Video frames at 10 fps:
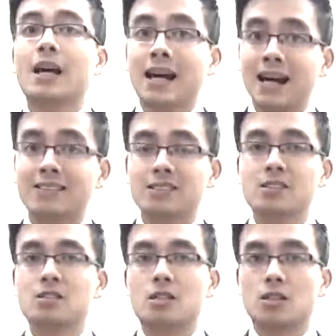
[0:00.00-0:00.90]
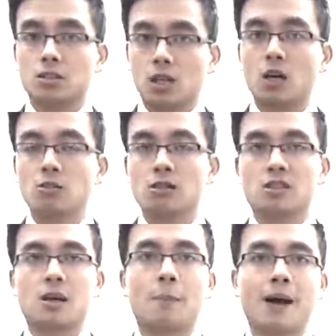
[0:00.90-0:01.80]
hasn't told
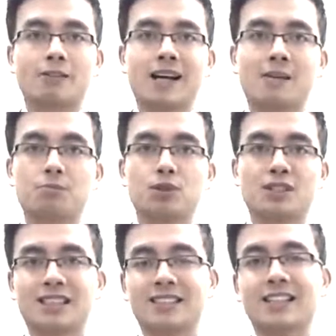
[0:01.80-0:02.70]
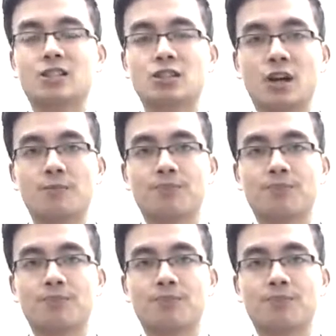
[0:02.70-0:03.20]
us about that particular issue.